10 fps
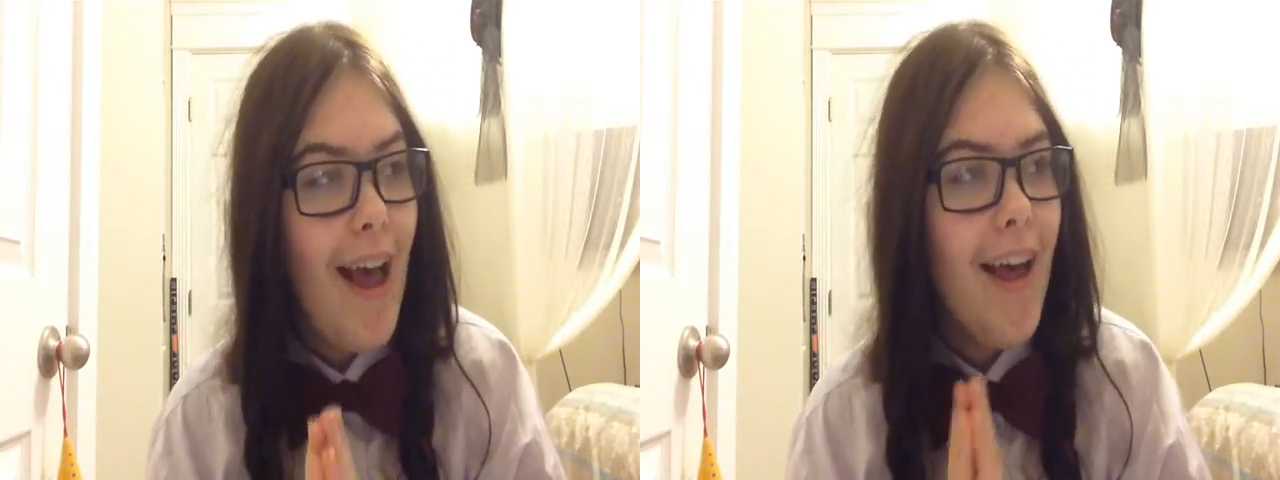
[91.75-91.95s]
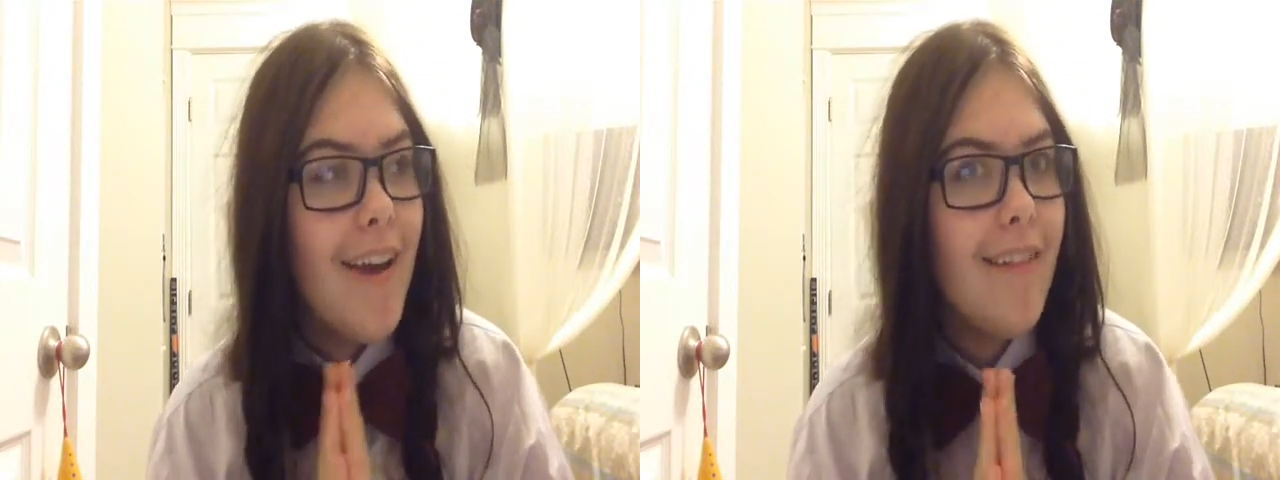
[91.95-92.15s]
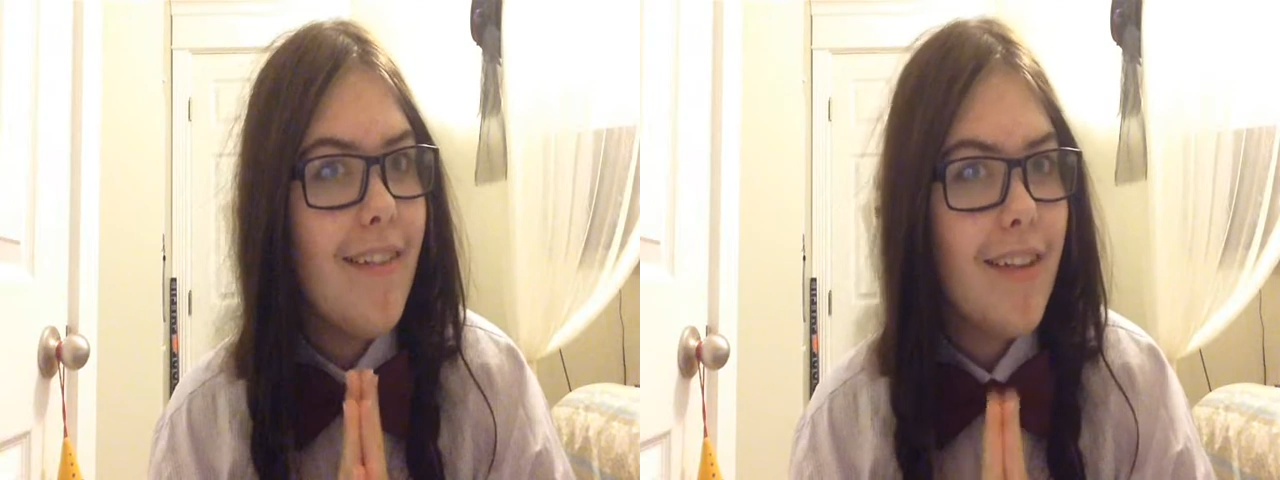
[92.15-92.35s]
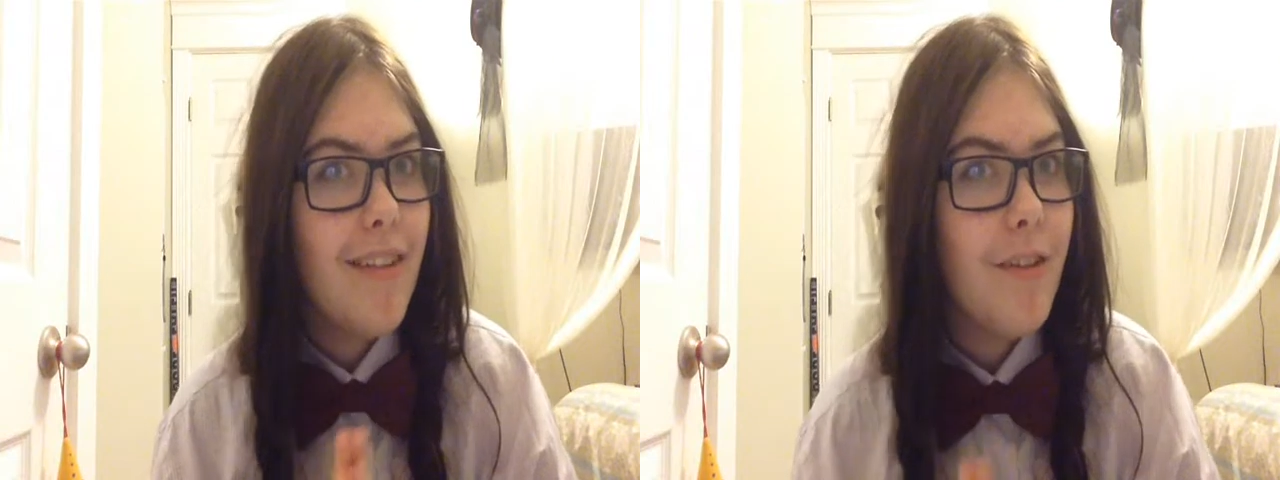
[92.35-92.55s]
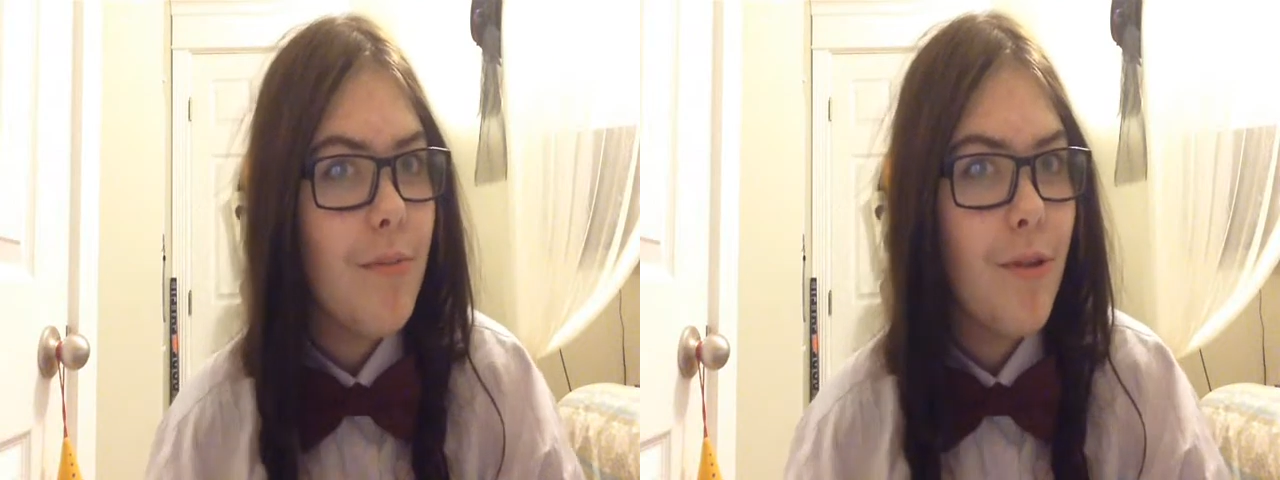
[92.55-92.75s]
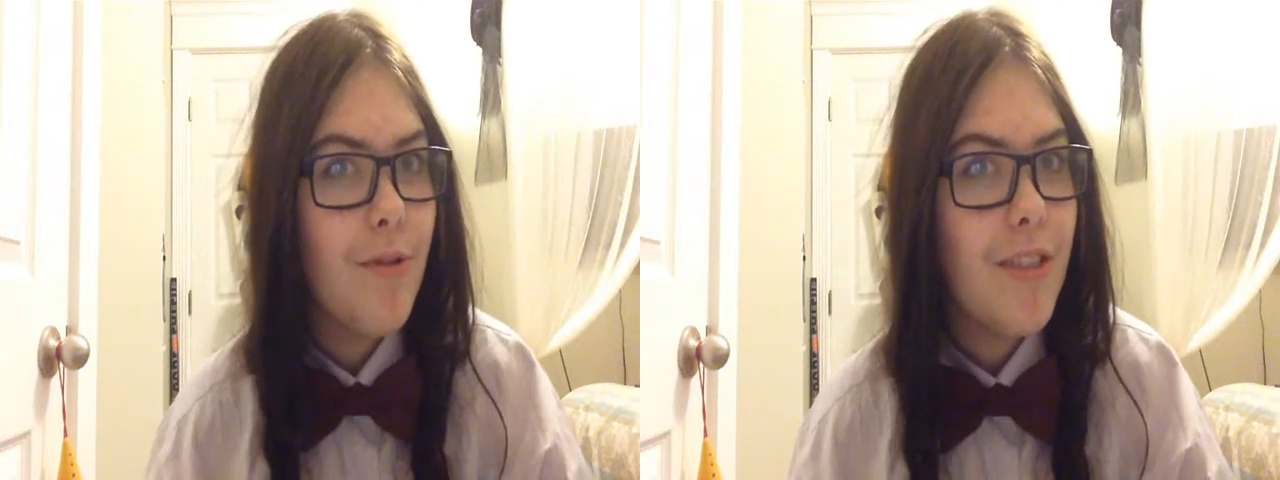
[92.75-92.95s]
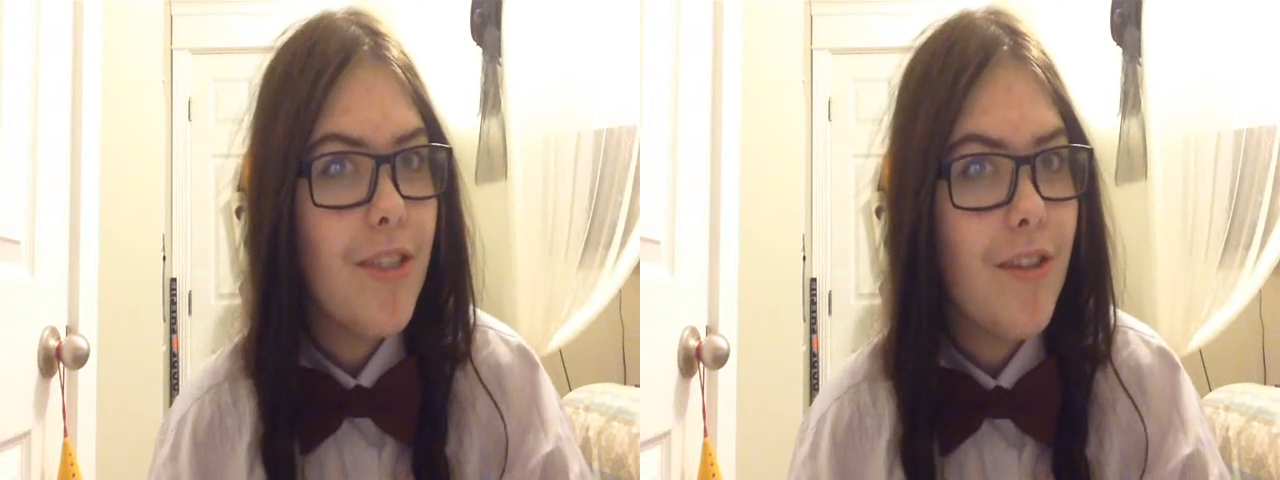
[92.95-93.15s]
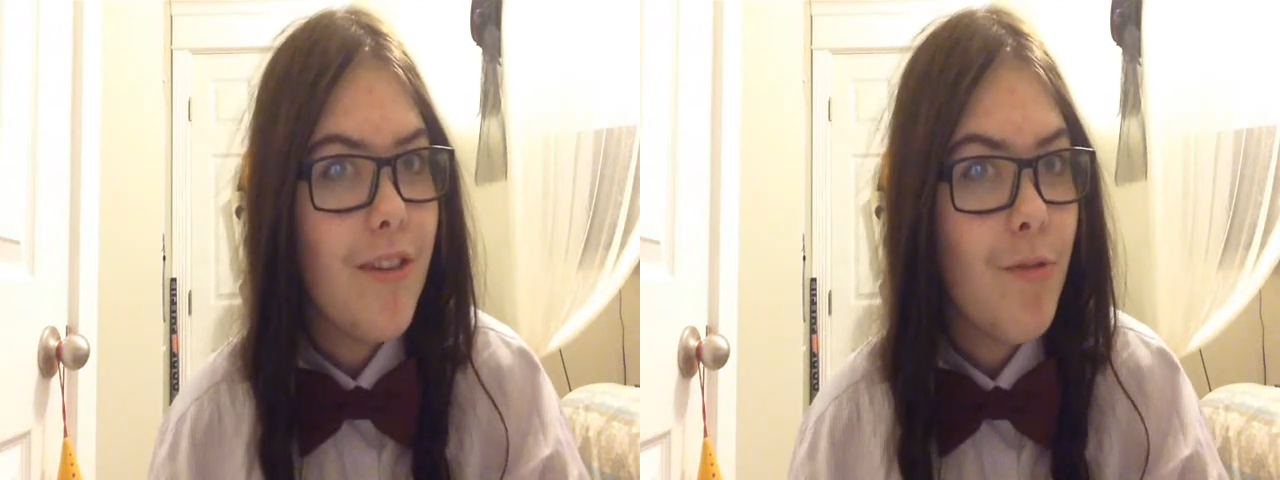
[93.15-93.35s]
and I liked the approach he
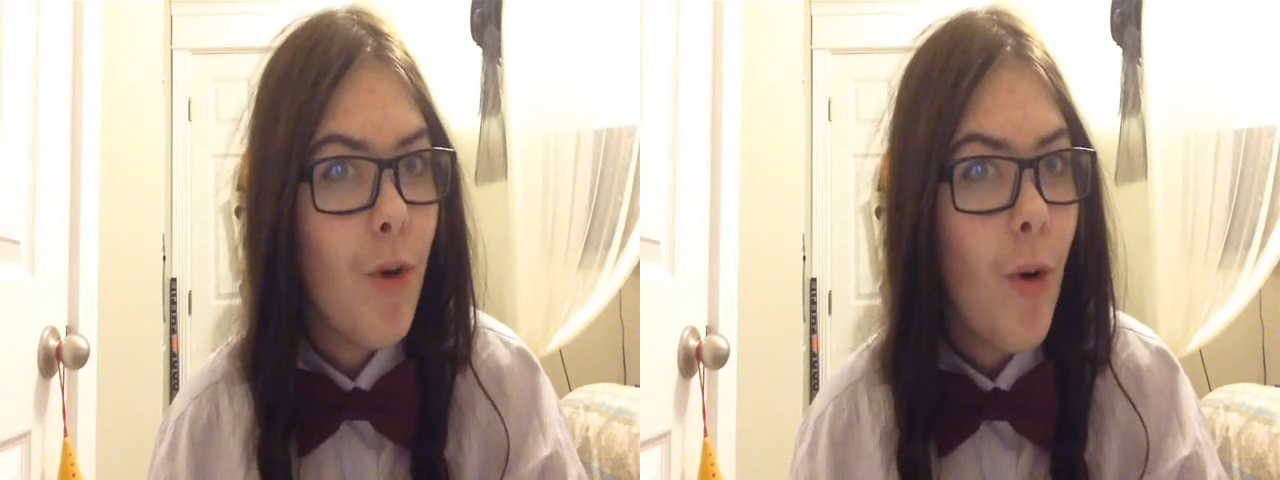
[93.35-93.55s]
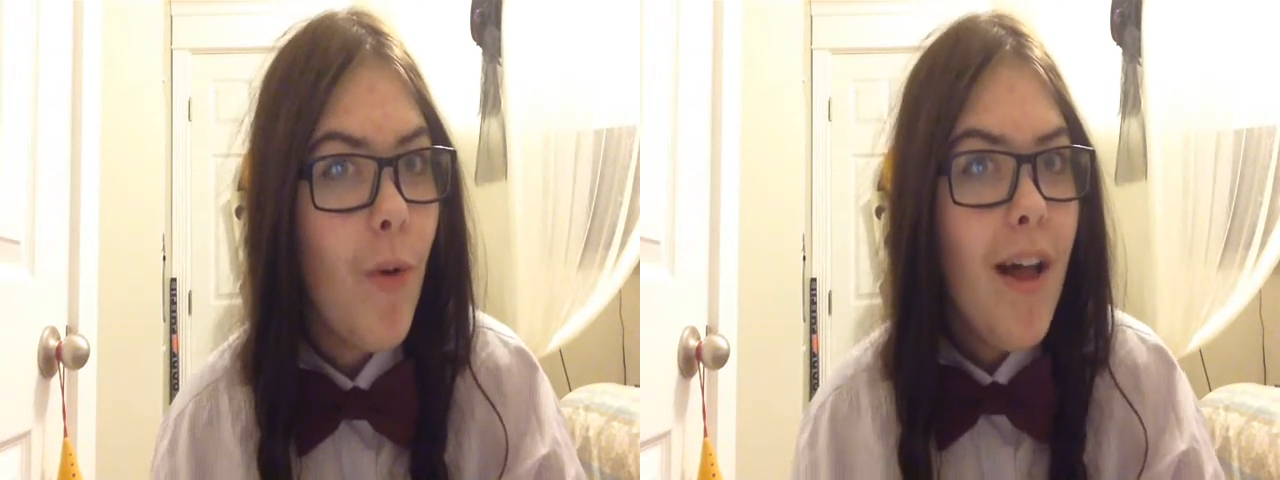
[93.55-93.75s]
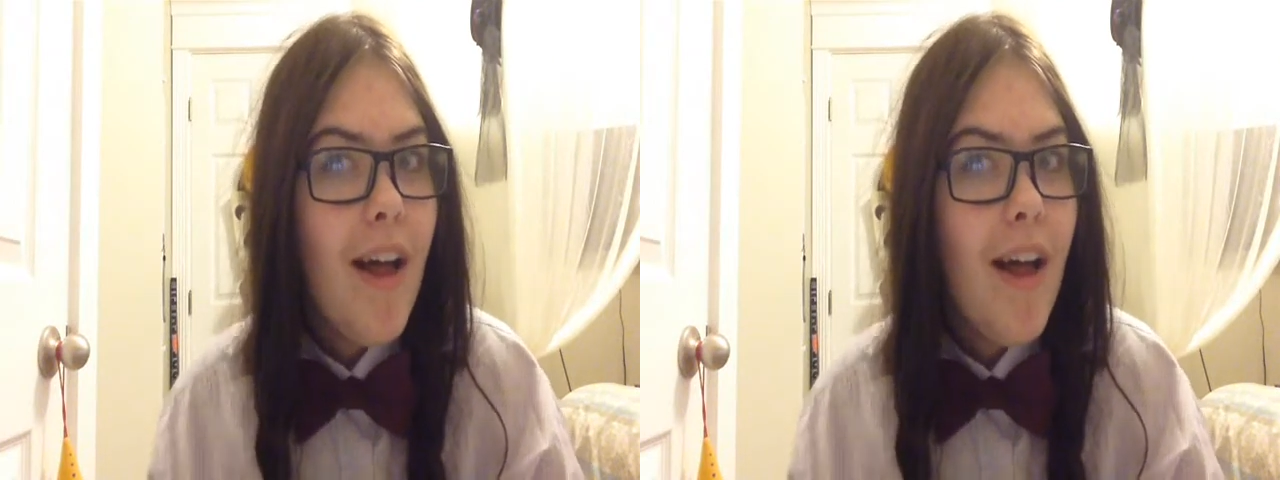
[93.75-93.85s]
took on the role.